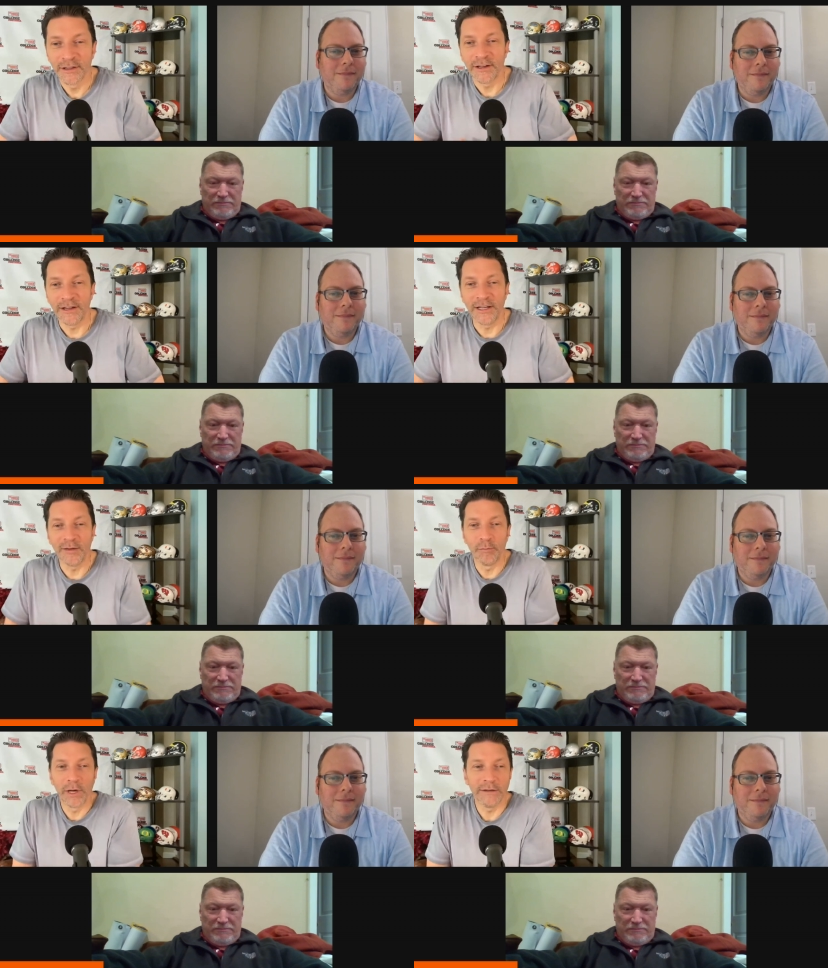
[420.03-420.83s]
Speaker 1: Uh,
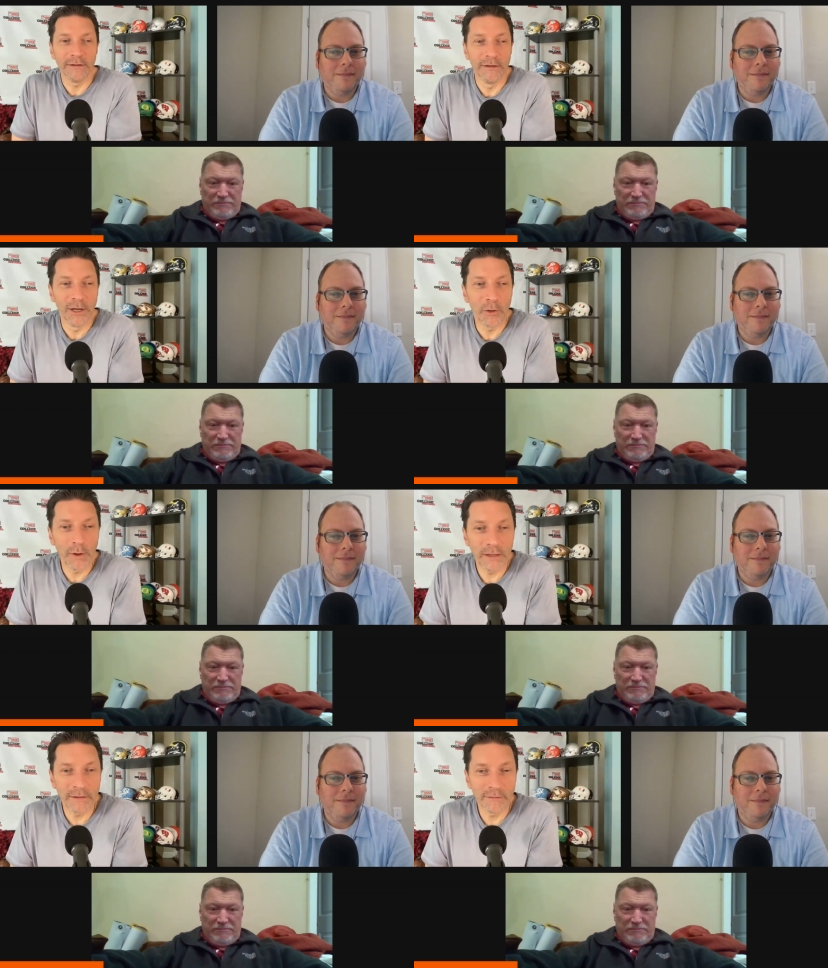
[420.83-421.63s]
but
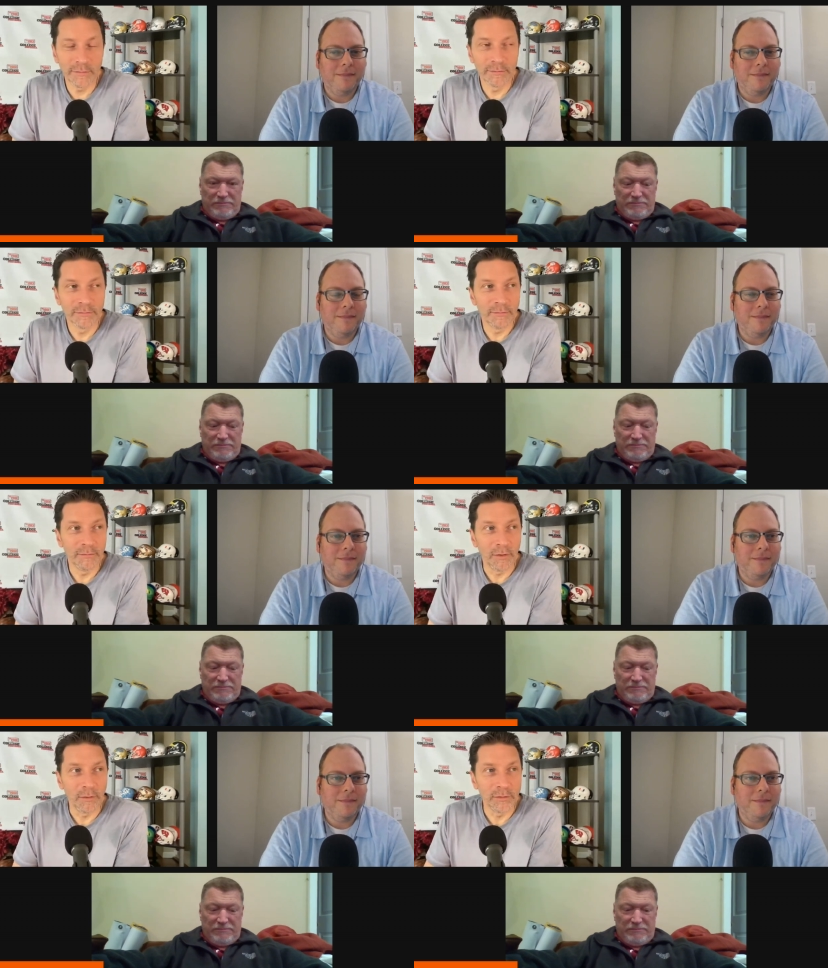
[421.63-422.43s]
knowing
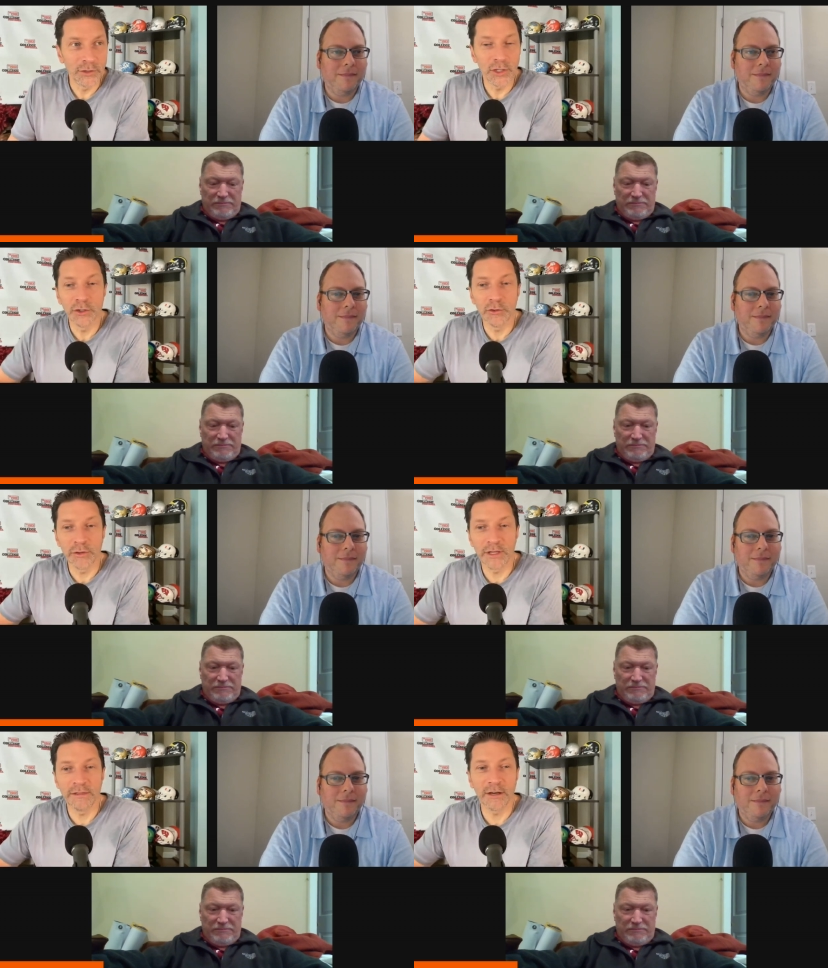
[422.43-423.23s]
too
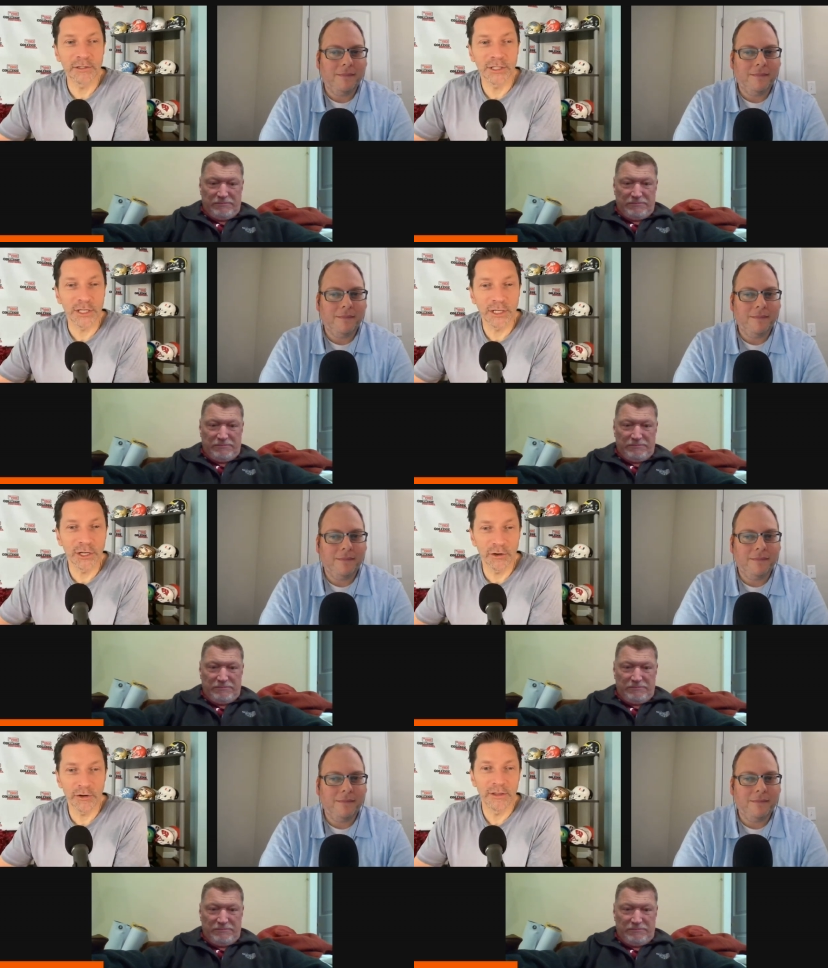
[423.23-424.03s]
that they're
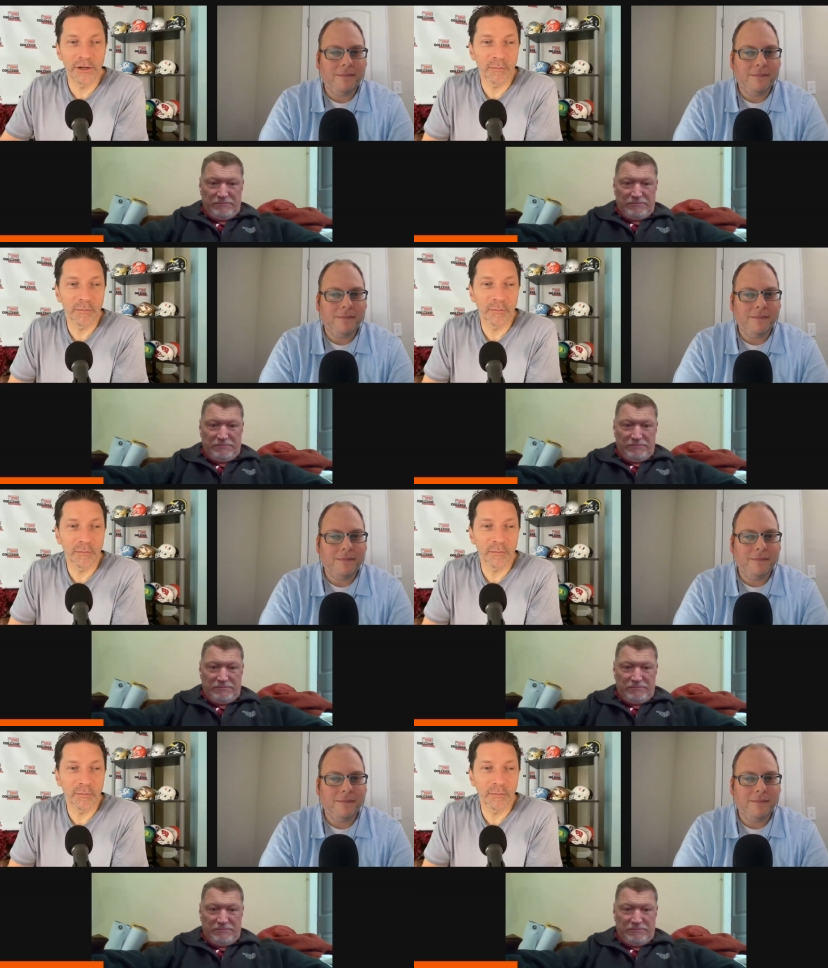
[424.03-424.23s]
secure in their